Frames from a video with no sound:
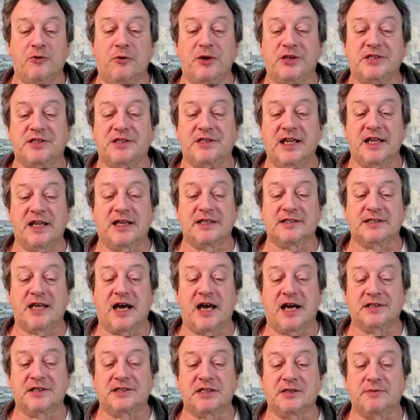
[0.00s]
for which de las
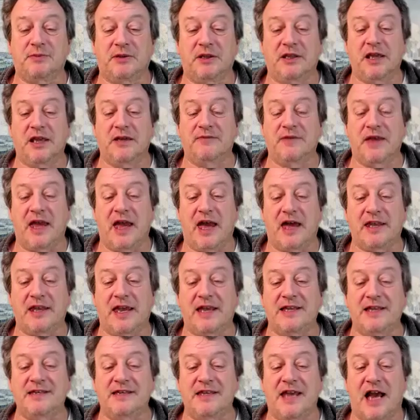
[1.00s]
Casas believed they had
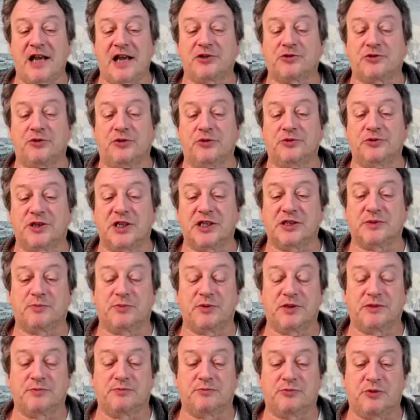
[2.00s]
a natural
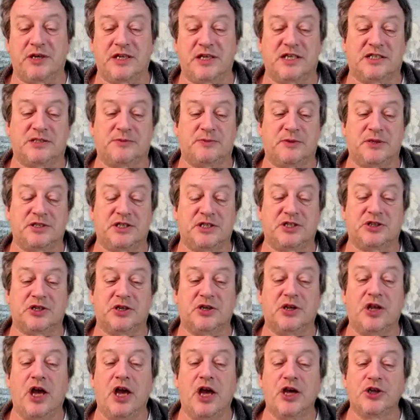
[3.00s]

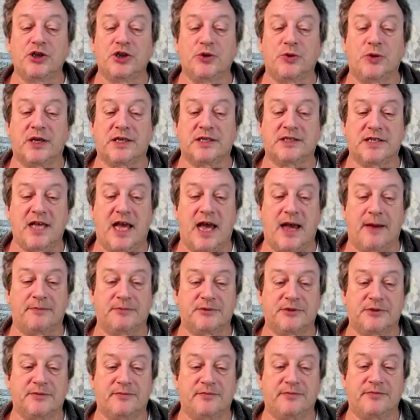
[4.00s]
predisposition to
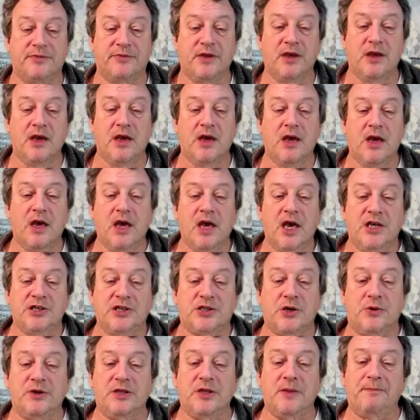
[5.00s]
accept.
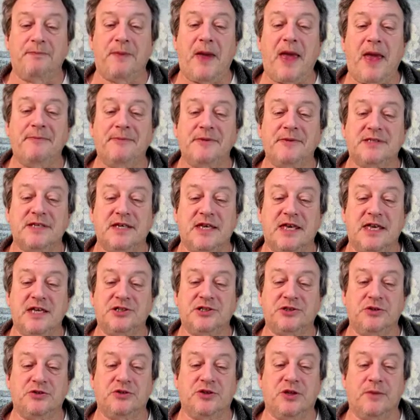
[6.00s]
So when the papacy
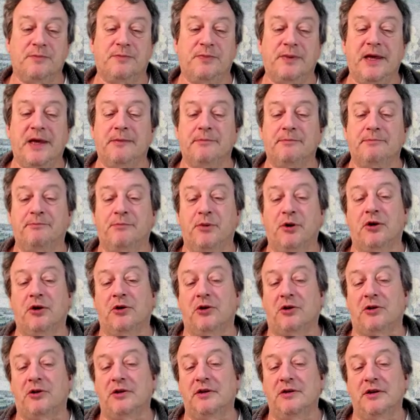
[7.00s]
issued the
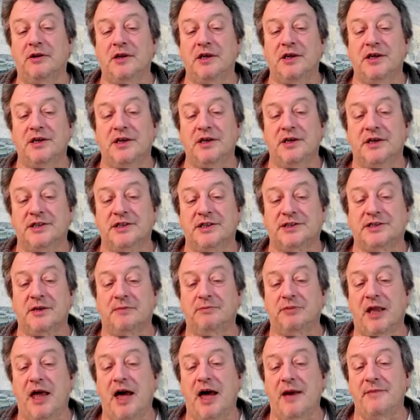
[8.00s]
bull
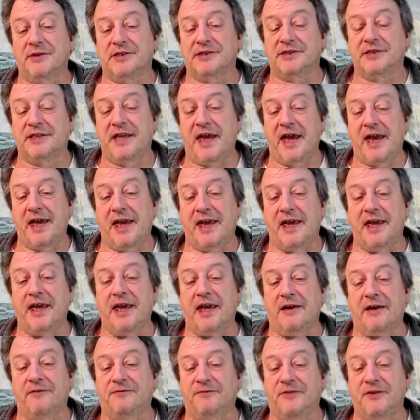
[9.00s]
Sublimus
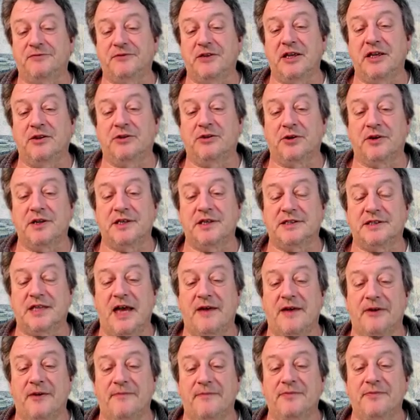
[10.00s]
Dei of
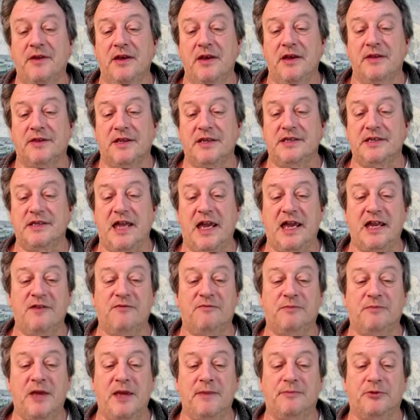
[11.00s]
1537, that
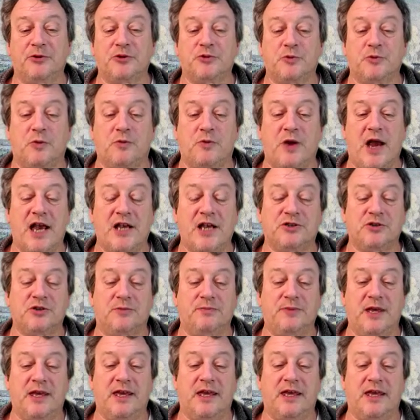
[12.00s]
native peoples were
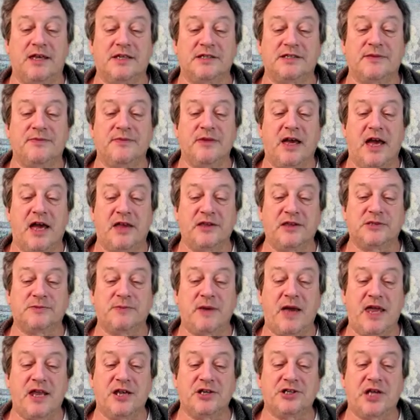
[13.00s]
rational beings, and the
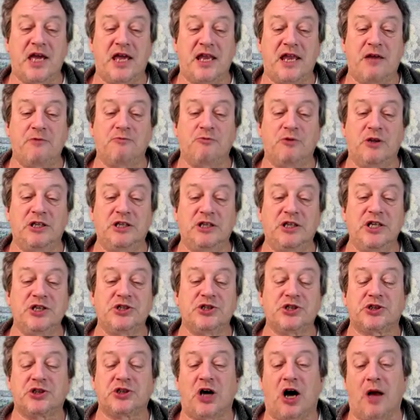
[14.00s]
Spanish had a
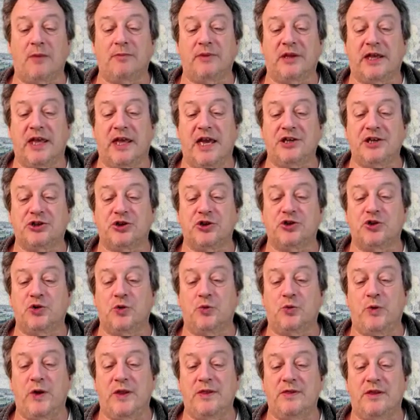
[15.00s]
religious obligation
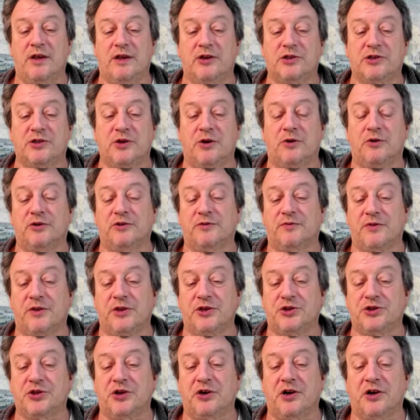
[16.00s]
to win their souls
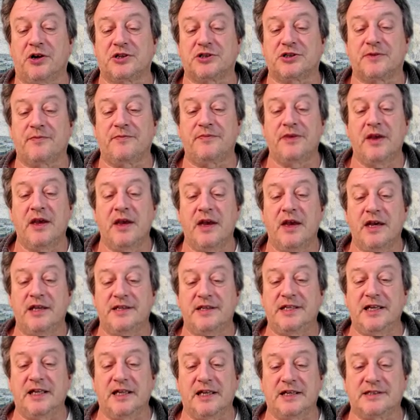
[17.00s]
for the church,
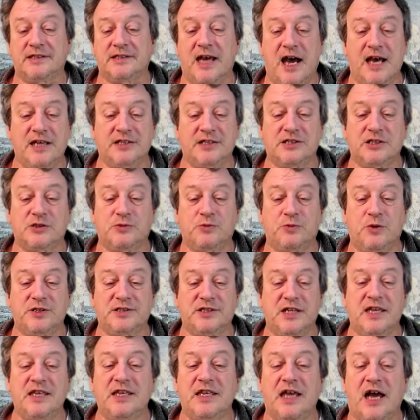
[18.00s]
de las Casas
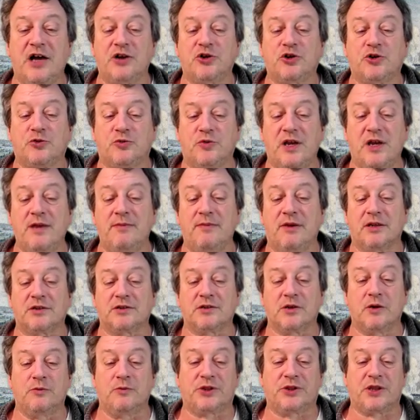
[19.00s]
was in
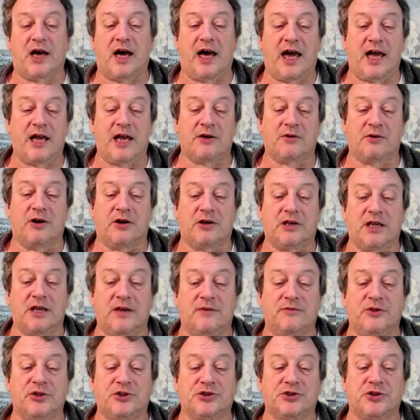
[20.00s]
agreement with the
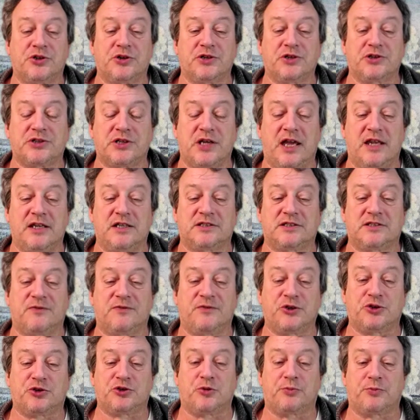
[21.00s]
hierarchy of the church and its
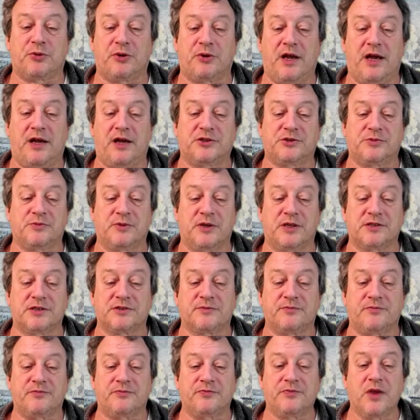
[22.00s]
official
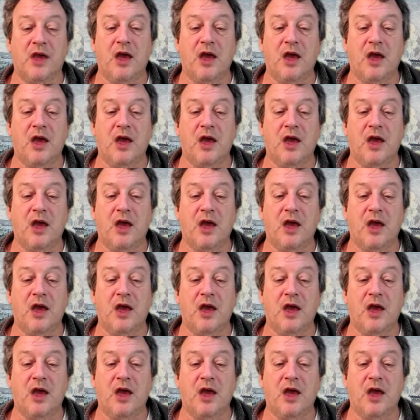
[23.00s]
pronouncements.